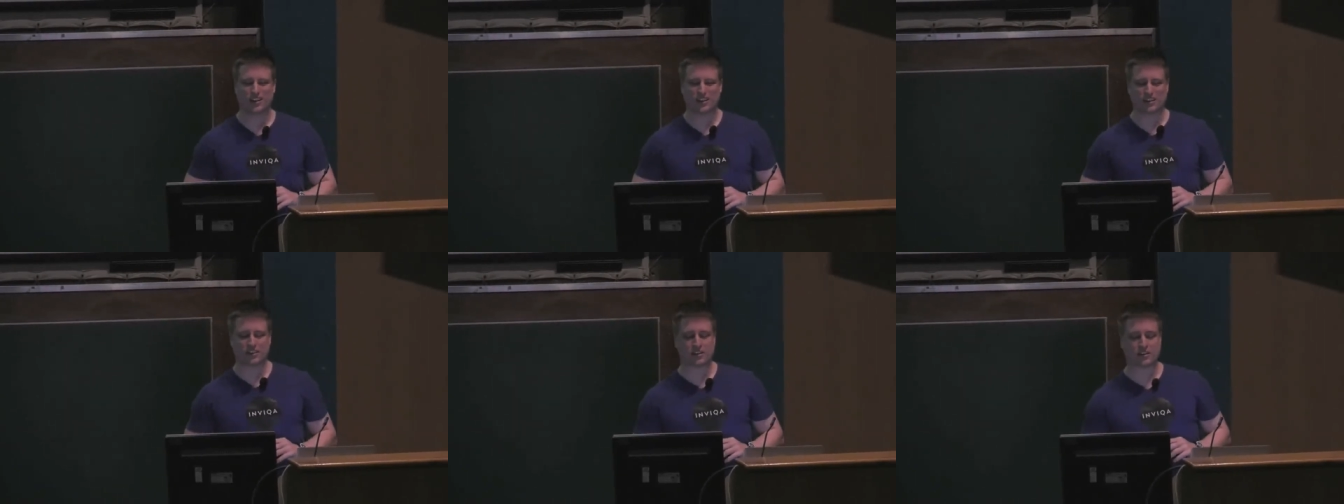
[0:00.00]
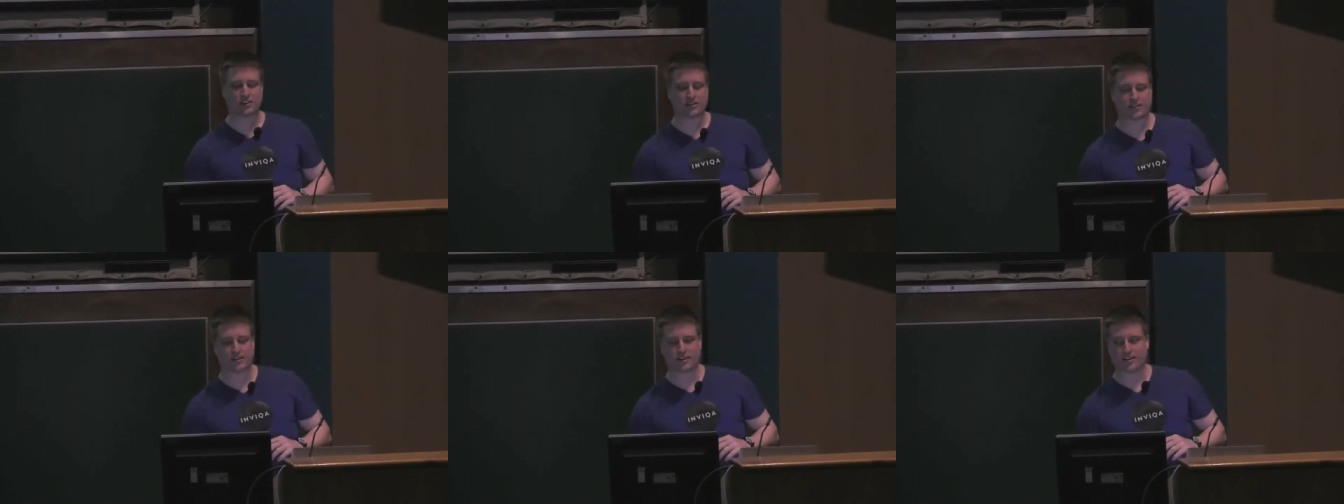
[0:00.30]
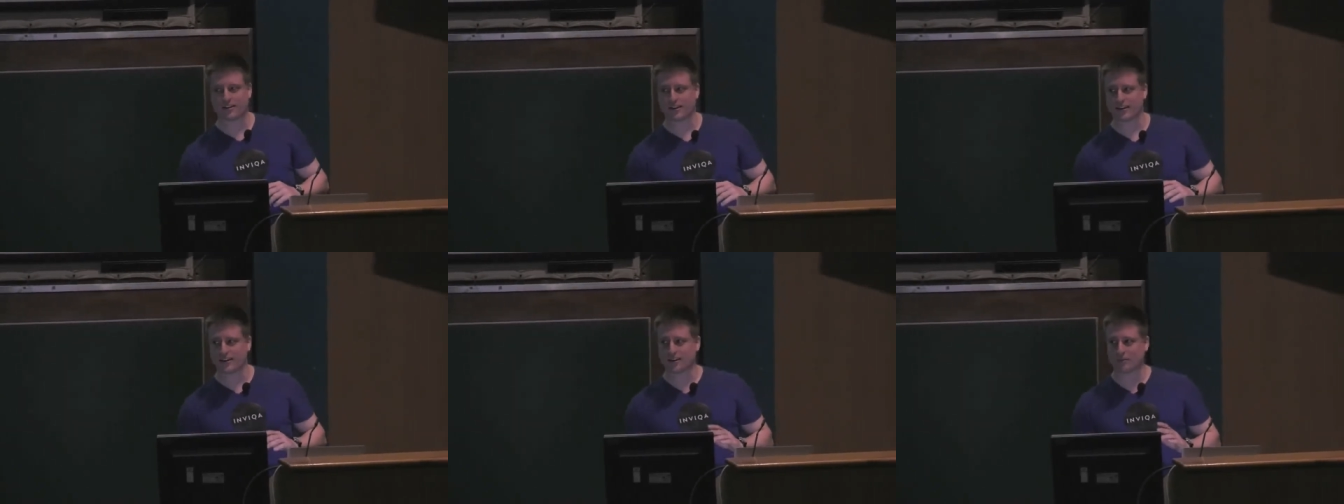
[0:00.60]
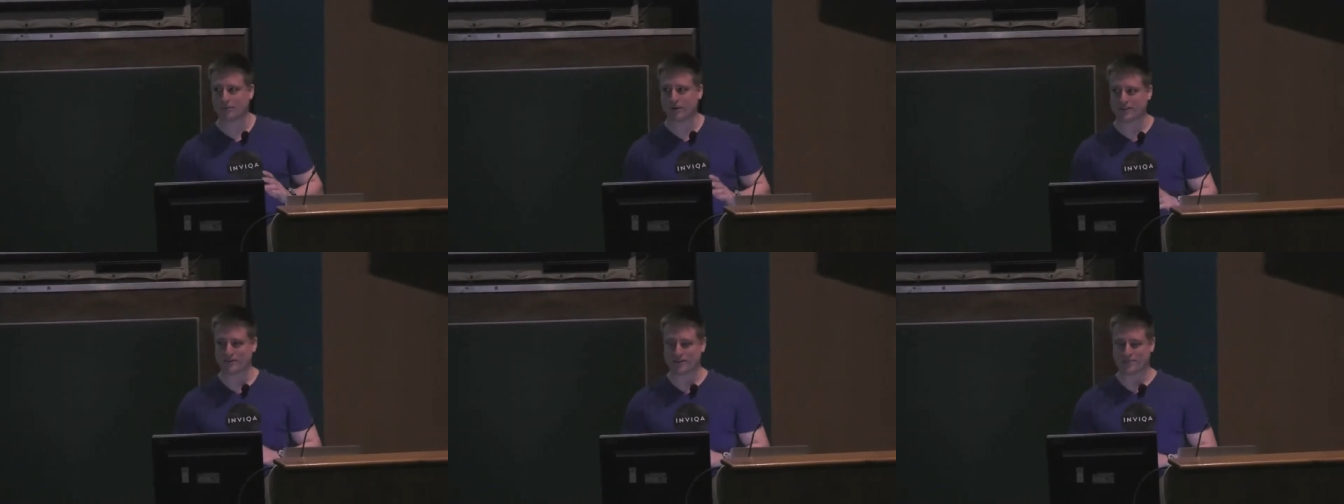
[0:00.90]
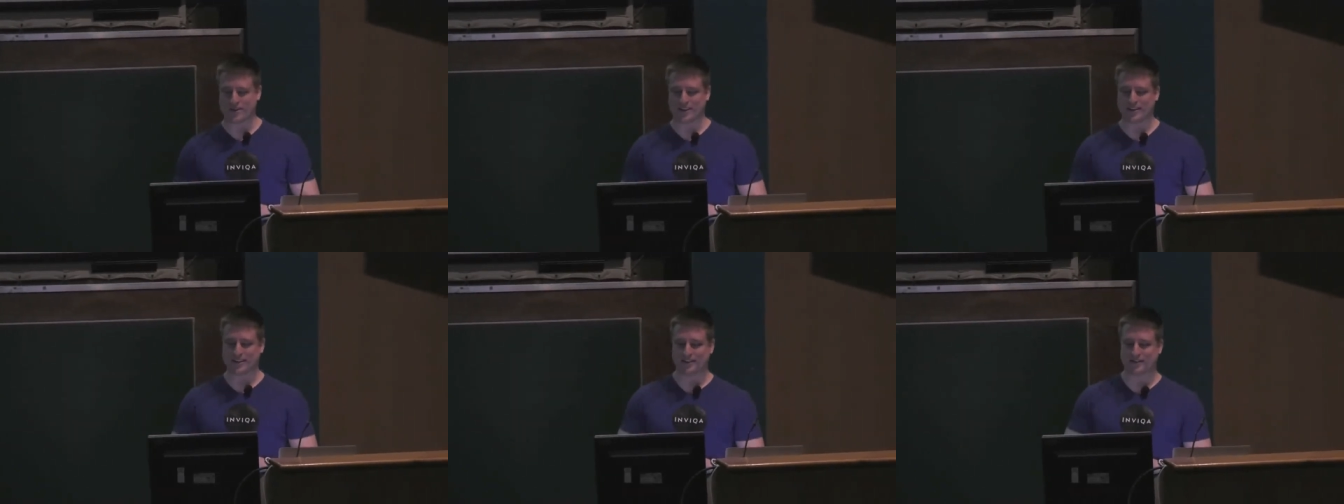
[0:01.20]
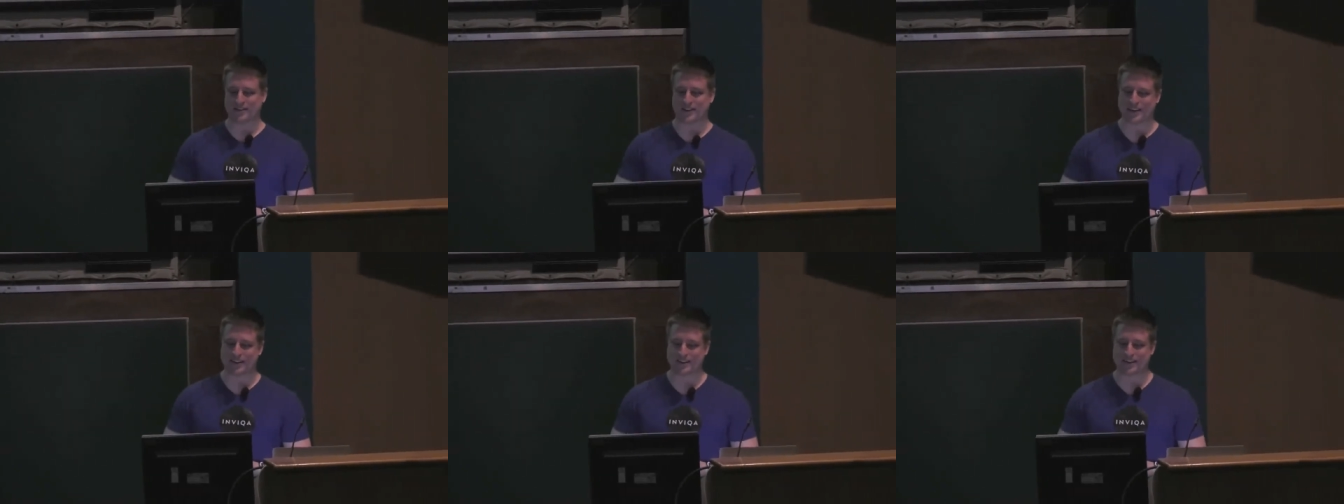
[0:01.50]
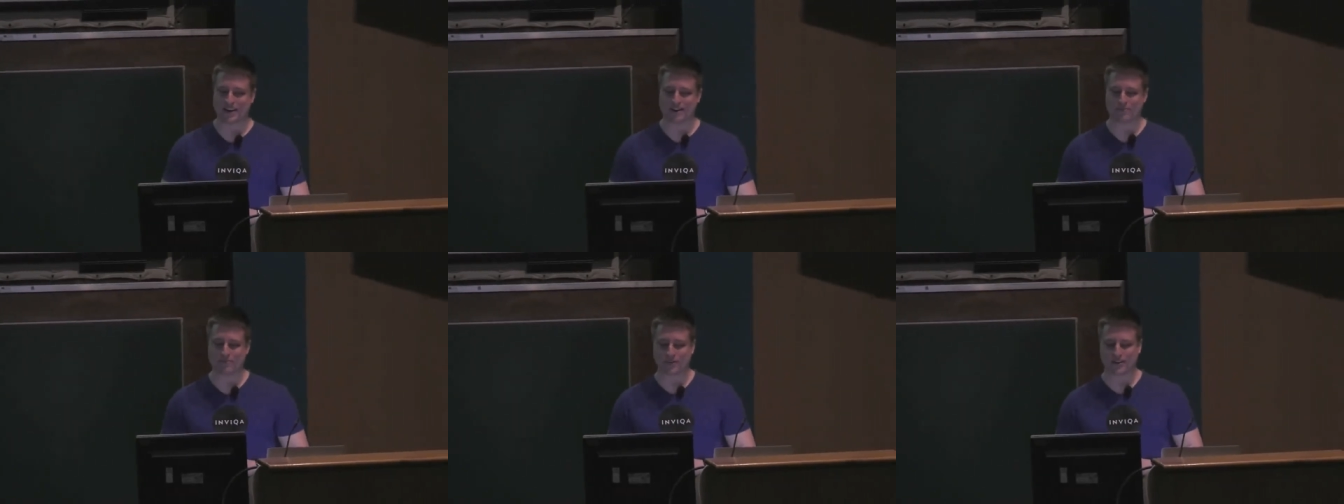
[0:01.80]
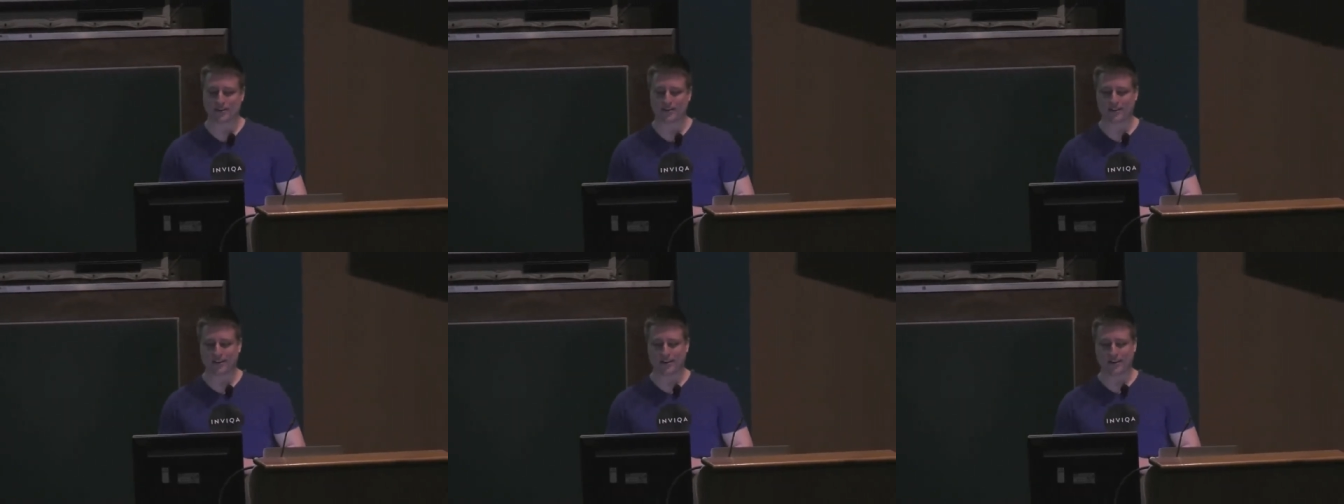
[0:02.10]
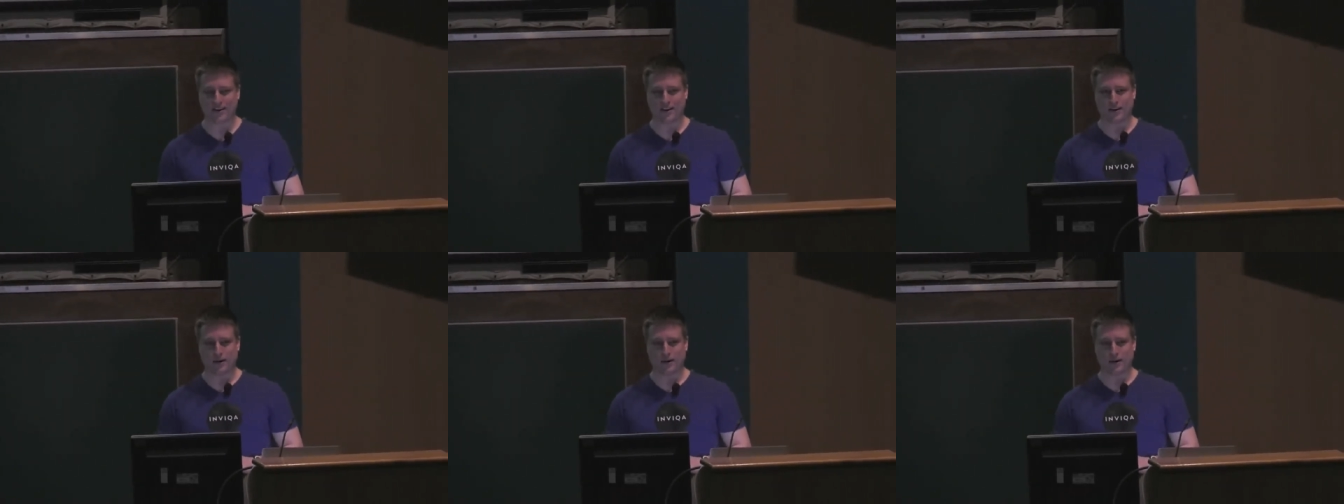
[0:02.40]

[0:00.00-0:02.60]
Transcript: starts to look a little bit of a mess if you do that, but